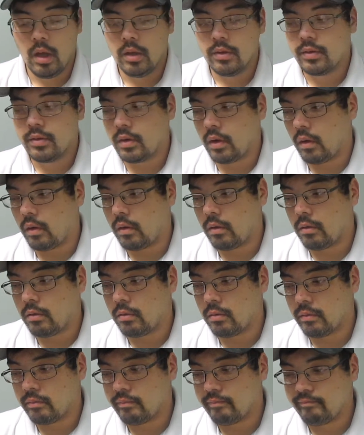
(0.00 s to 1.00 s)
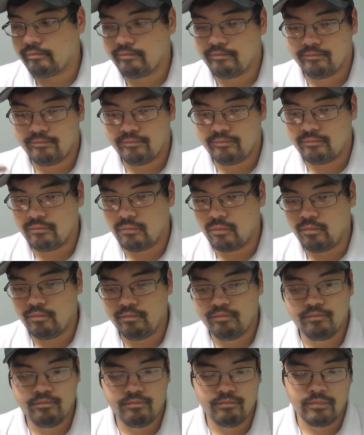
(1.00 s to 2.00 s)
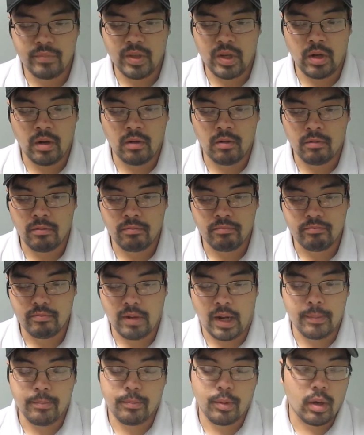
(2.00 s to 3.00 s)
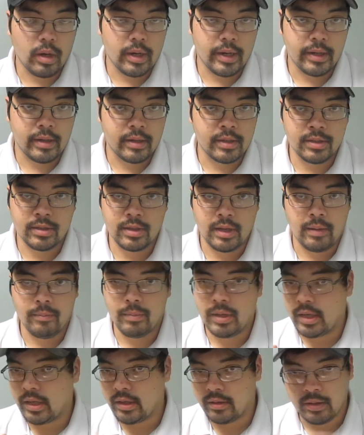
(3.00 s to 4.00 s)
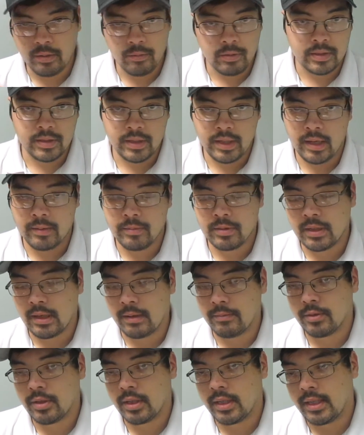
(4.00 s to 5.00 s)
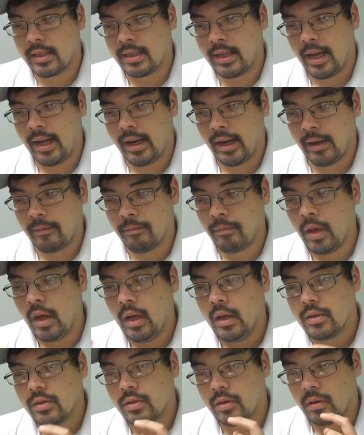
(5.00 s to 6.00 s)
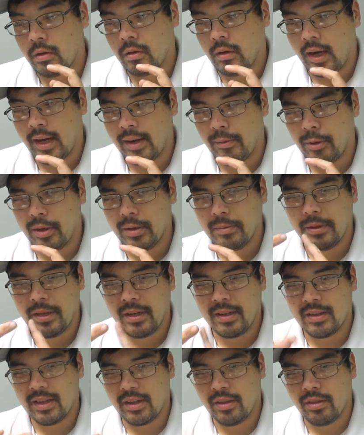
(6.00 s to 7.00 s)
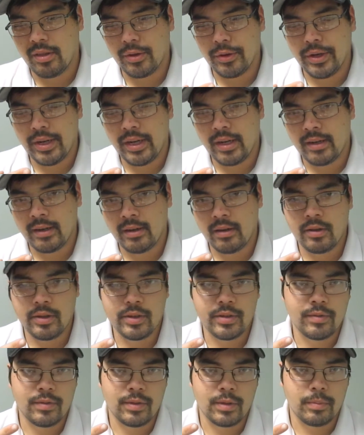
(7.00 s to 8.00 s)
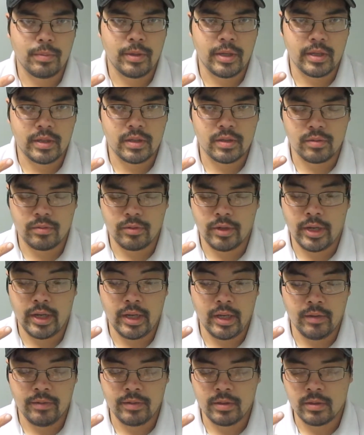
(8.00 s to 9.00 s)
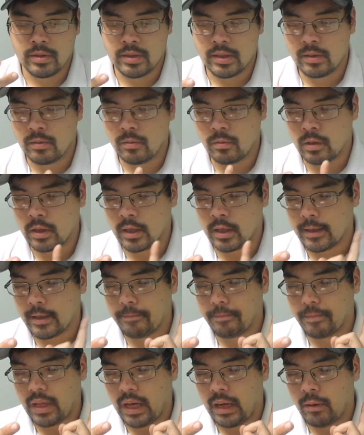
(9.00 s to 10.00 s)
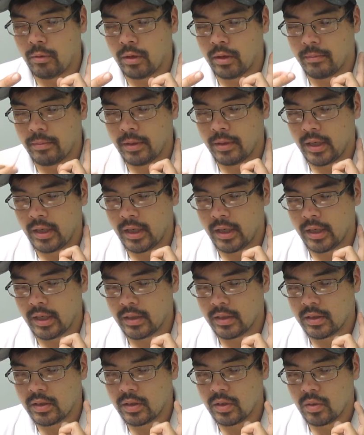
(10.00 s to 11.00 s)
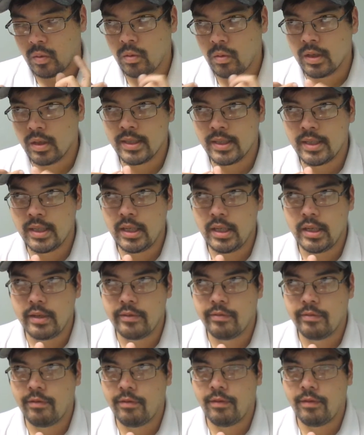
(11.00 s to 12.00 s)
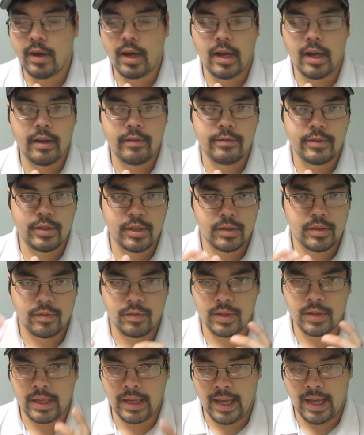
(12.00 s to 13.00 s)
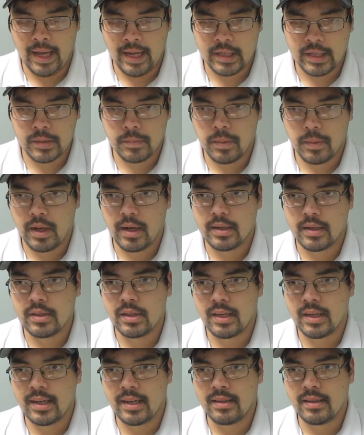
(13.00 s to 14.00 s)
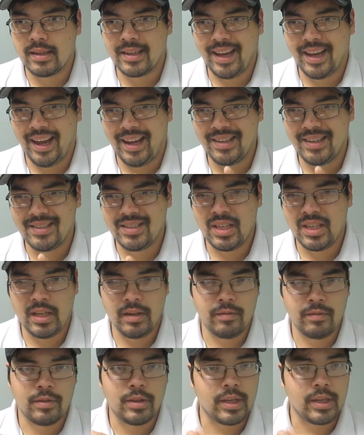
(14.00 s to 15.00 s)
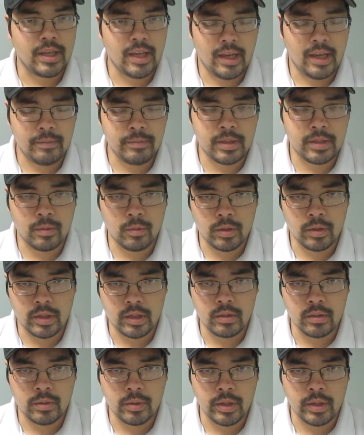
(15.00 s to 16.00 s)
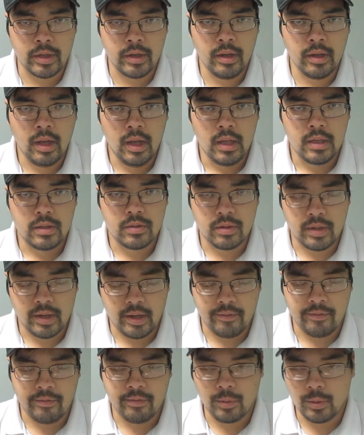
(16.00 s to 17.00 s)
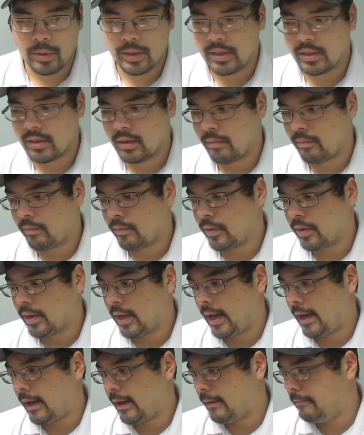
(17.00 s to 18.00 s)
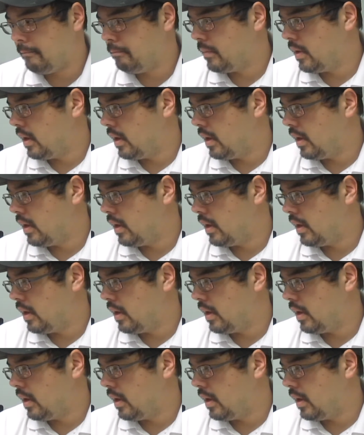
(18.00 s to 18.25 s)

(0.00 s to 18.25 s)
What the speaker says: So, you know, I bought it because I immediately went to GameStop, traded that in. So I wound up getting like $39 for the PS3, even though it didn't work. I wound up getting $25 just for the Xbox, and I got like 18 for the games that were included. So I got 40 some for that.